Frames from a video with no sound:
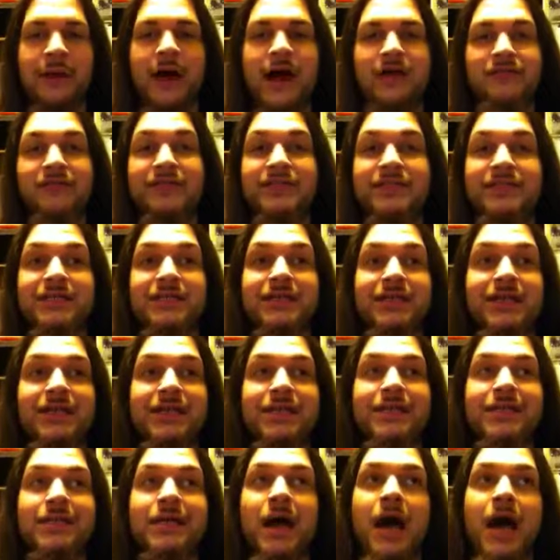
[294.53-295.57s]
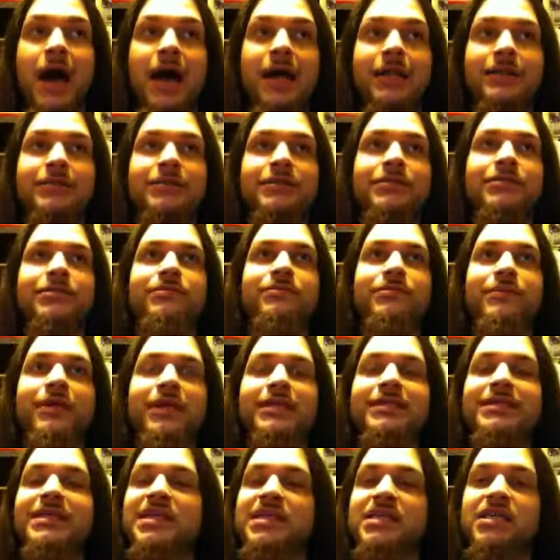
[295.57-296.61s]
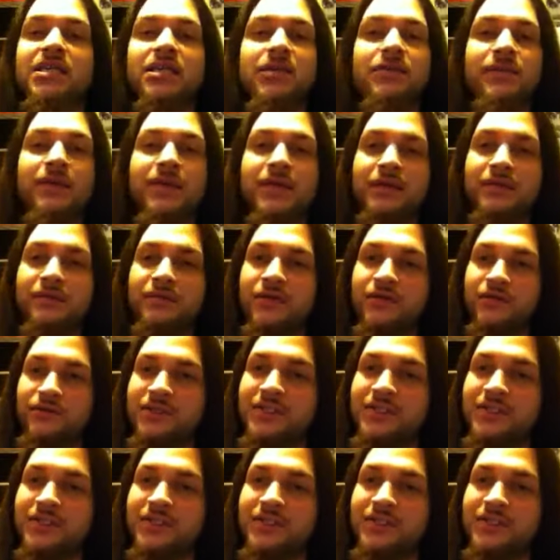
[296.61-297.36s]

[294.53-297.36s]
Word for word: obviously not intended to be